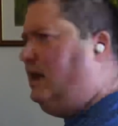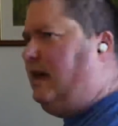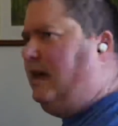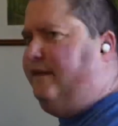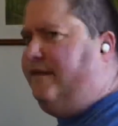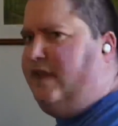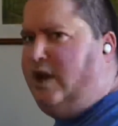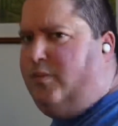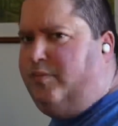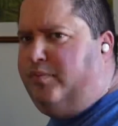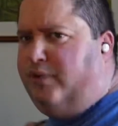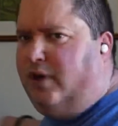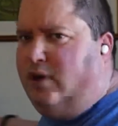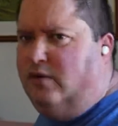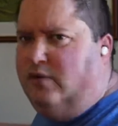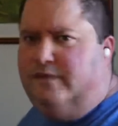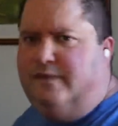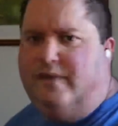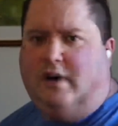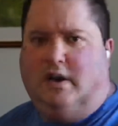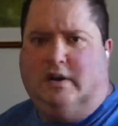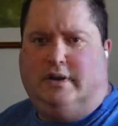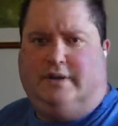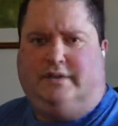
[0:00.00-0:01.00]
and their
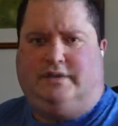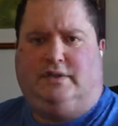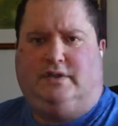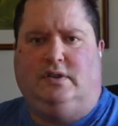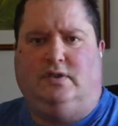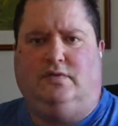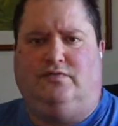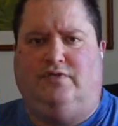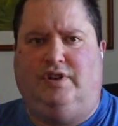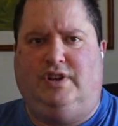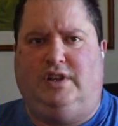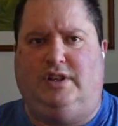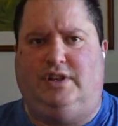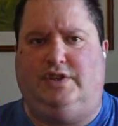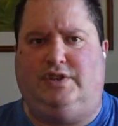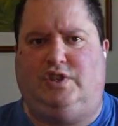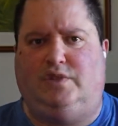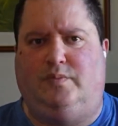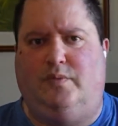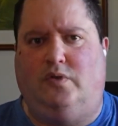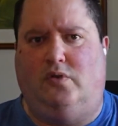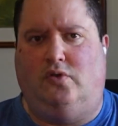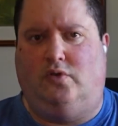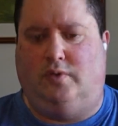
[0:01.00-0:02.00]
profile is really
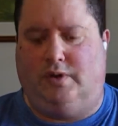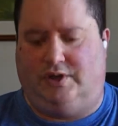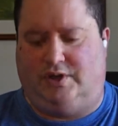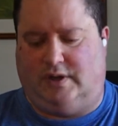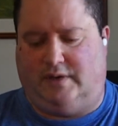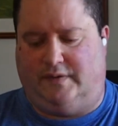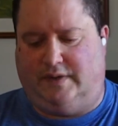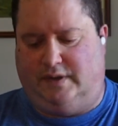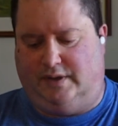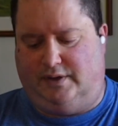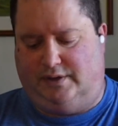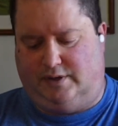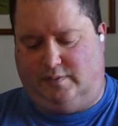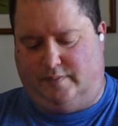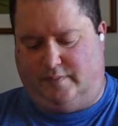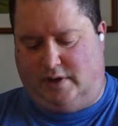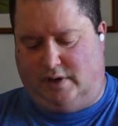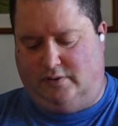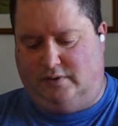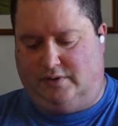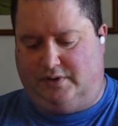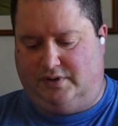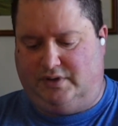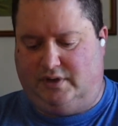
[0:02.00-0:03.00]
small, which I think is a
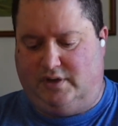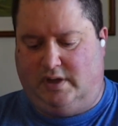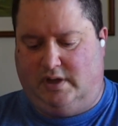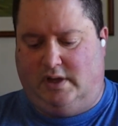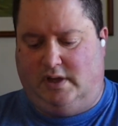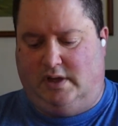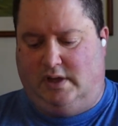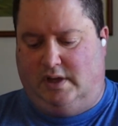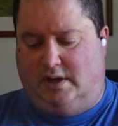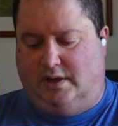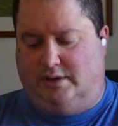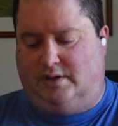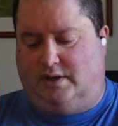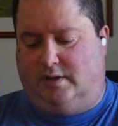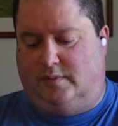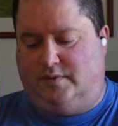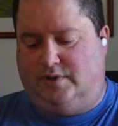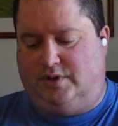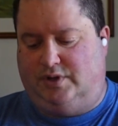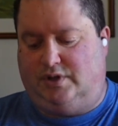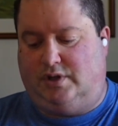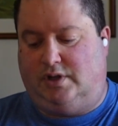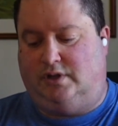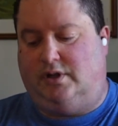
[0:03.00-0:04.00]
bonus. So I'm
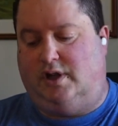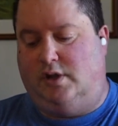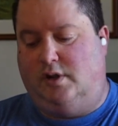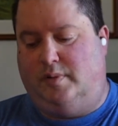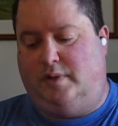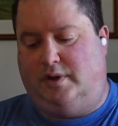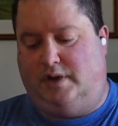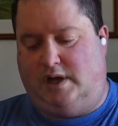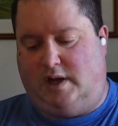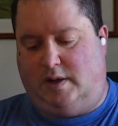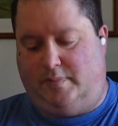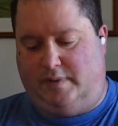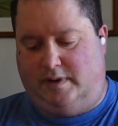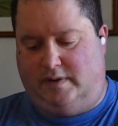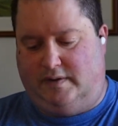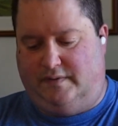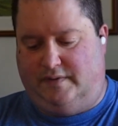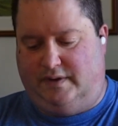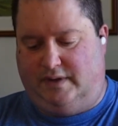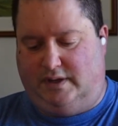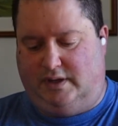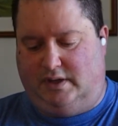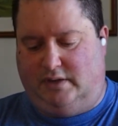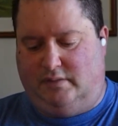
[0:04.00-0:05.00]
just going to open up
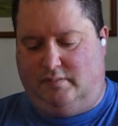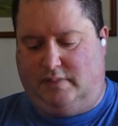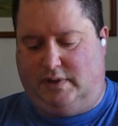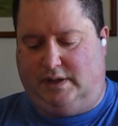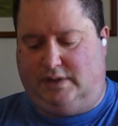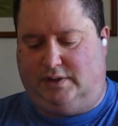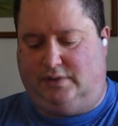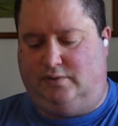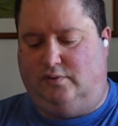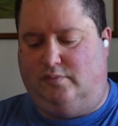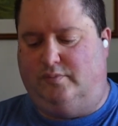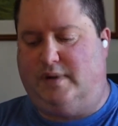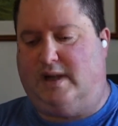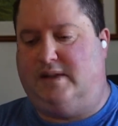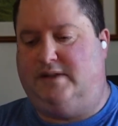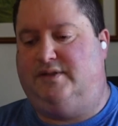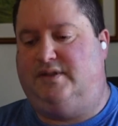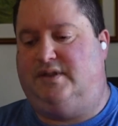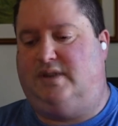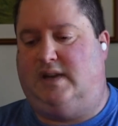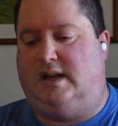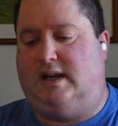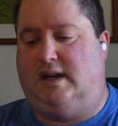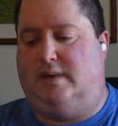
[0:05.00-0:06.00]
the Pixel
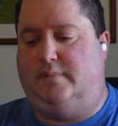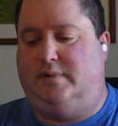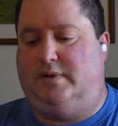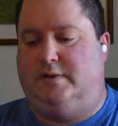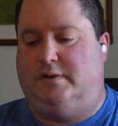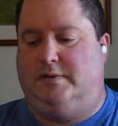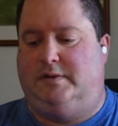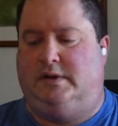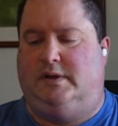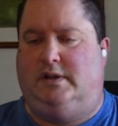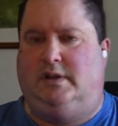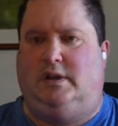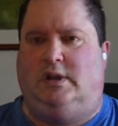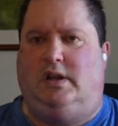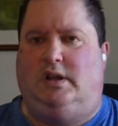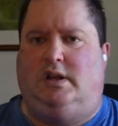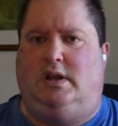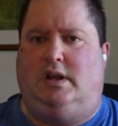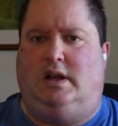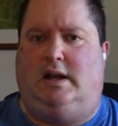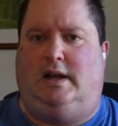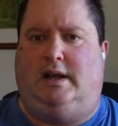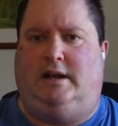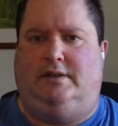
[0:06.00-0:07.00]
Buds app
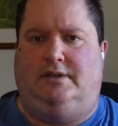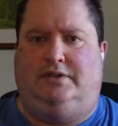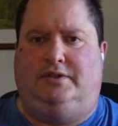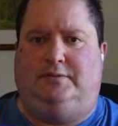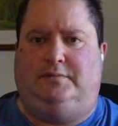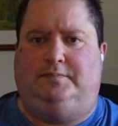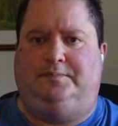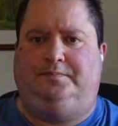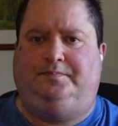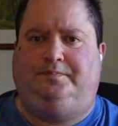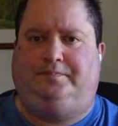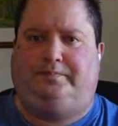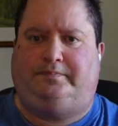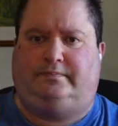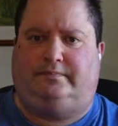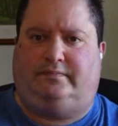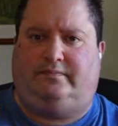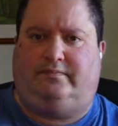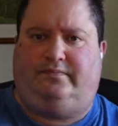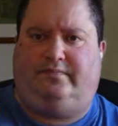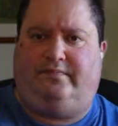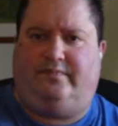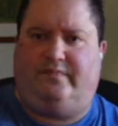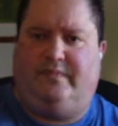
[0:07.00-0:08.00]
and
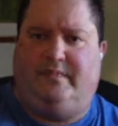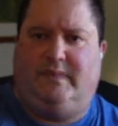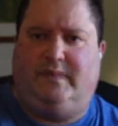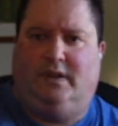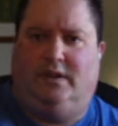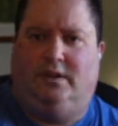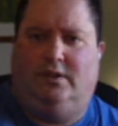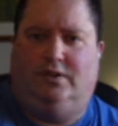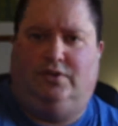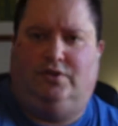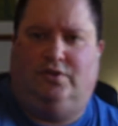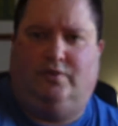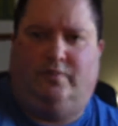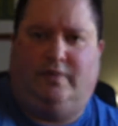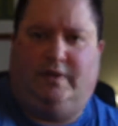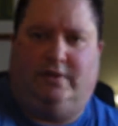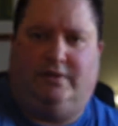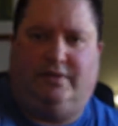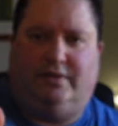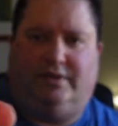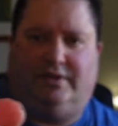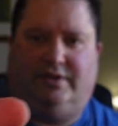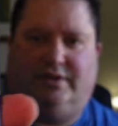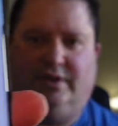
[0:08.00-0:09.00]
you should be able
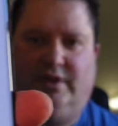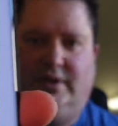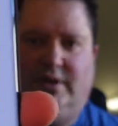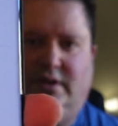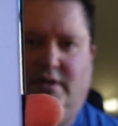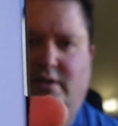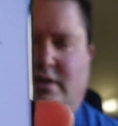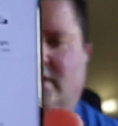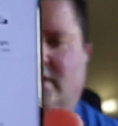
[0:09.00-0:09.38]
to see